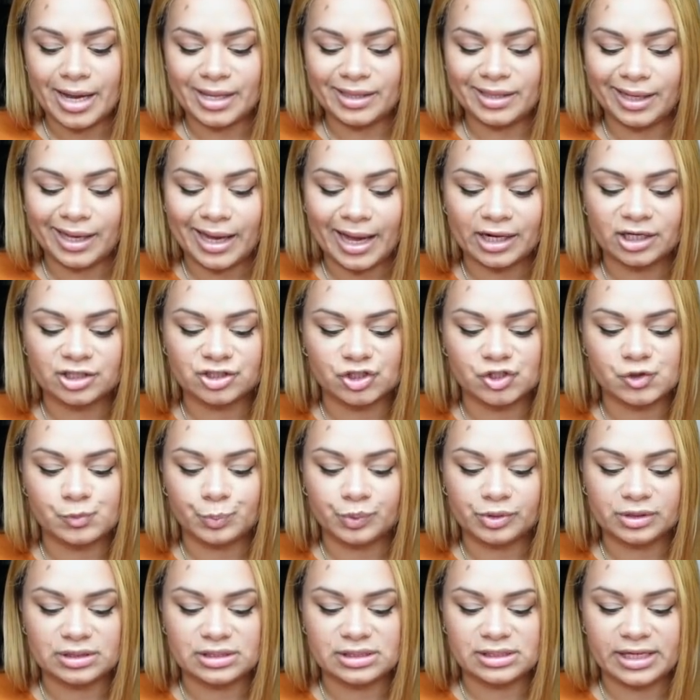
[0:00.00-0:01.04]
and they kind of just
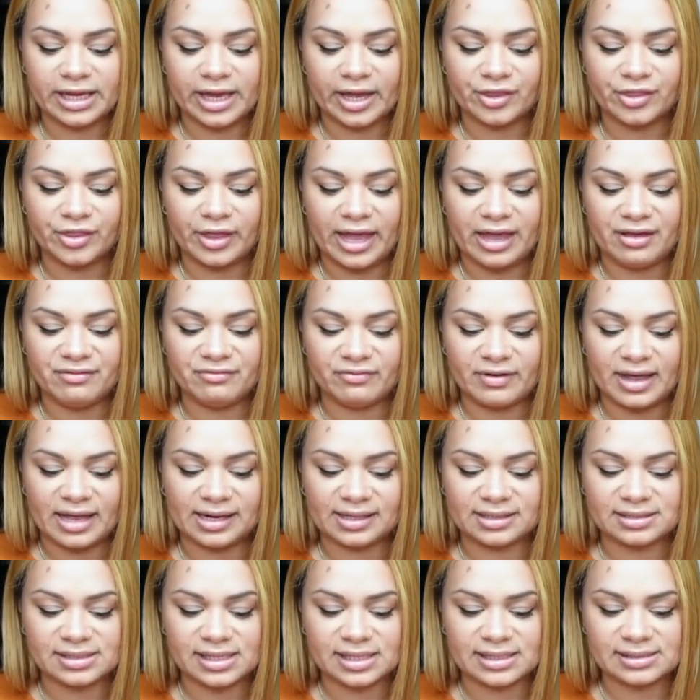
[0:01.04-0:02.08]
put together a
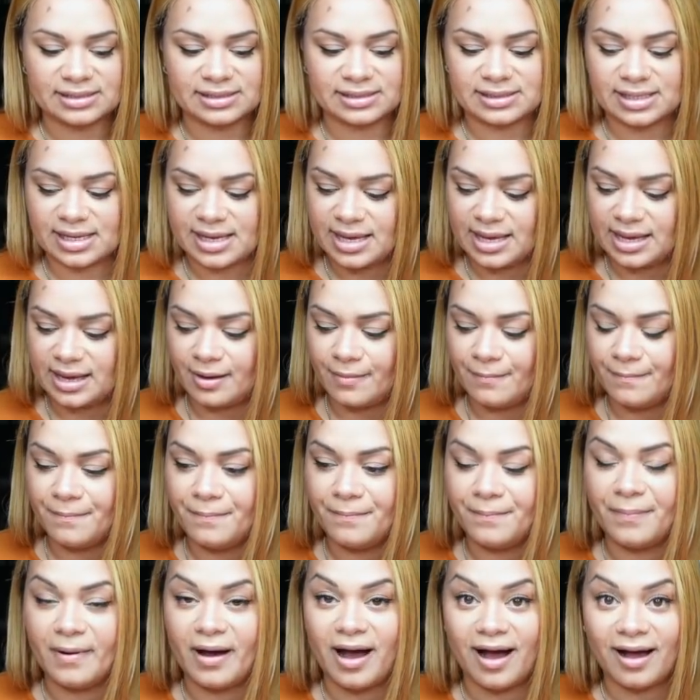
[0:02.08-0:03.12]
Valentine's Day
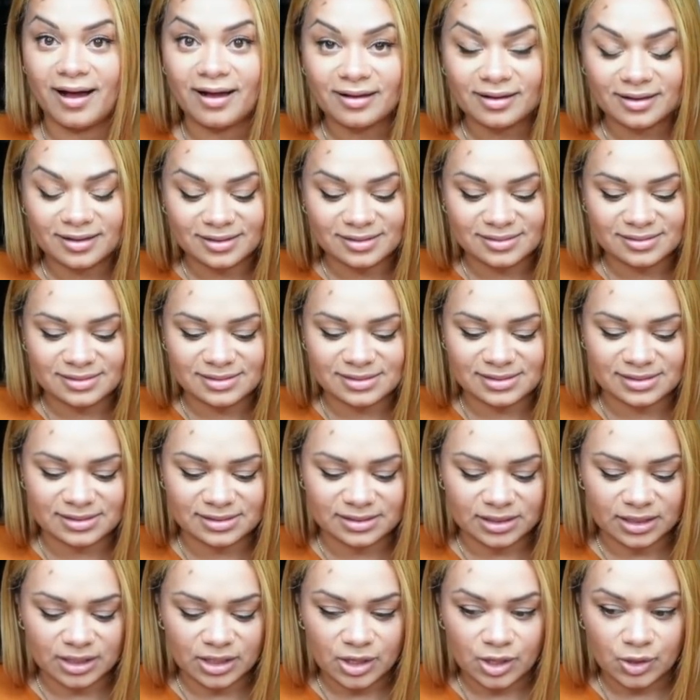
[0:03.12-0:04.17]
box,
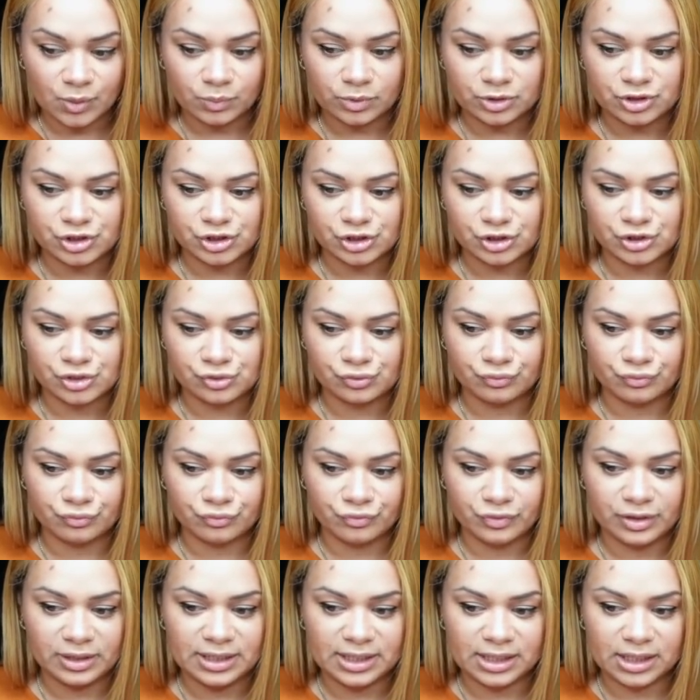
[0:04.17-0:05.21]
which is
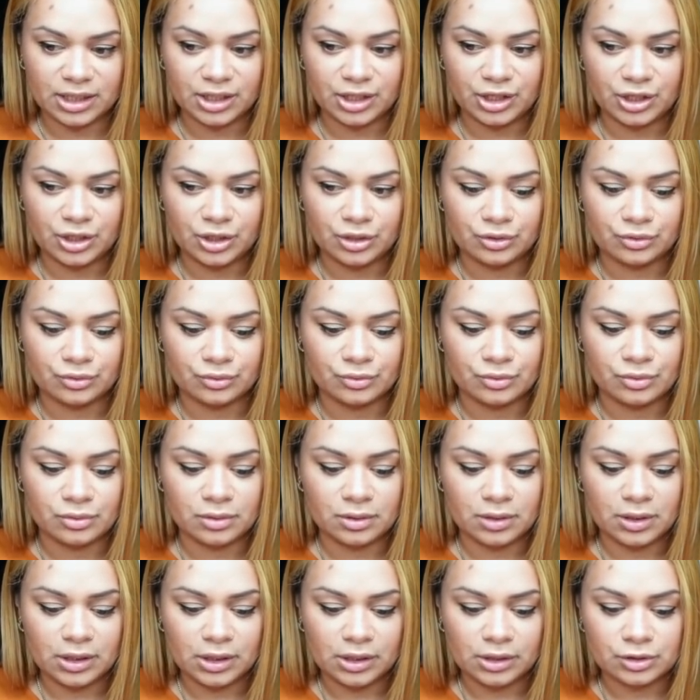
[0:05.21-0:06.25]
really
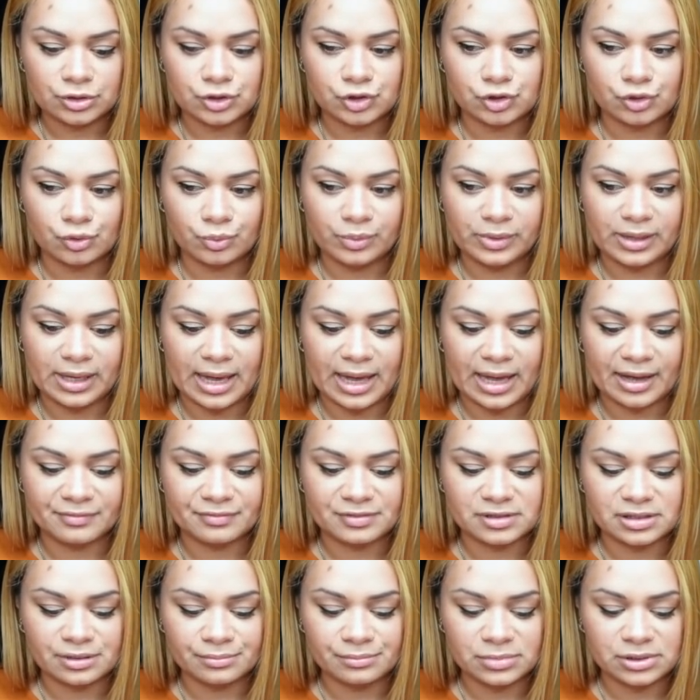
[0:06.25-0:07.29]
cute. So we have
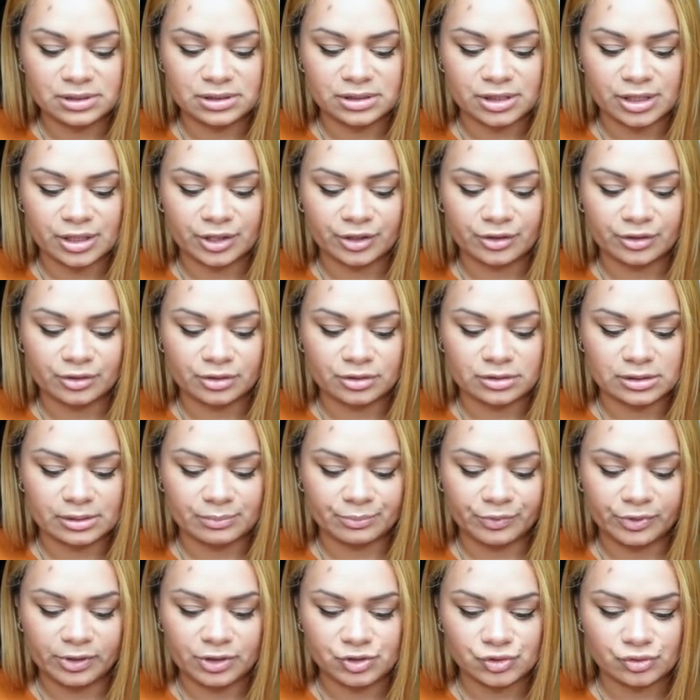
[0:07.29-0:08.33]
some stickers. I'm
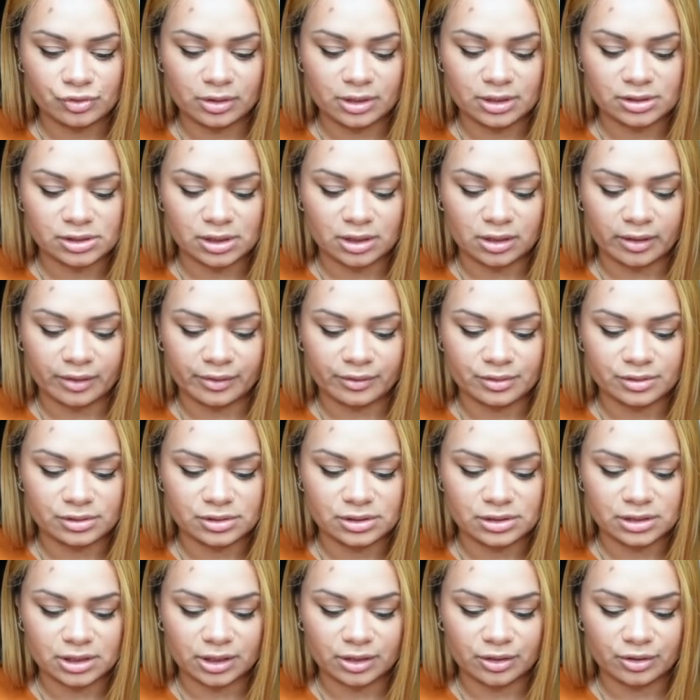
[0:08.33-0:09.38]
pretty sure there's another
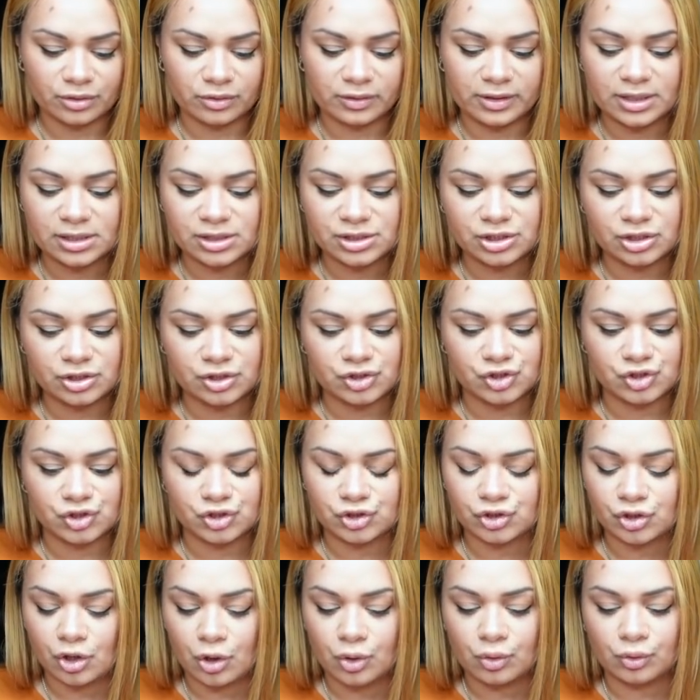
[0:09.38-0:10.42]
sticker. This is
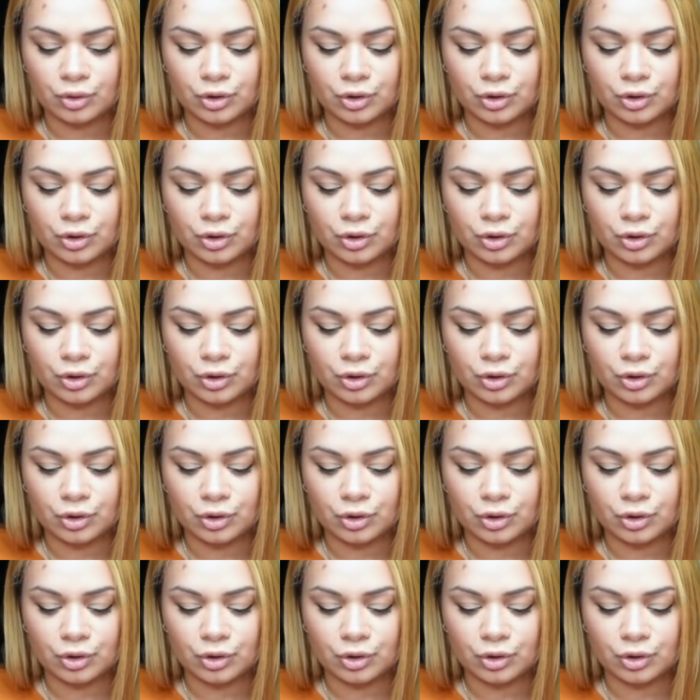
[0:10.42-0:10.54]
so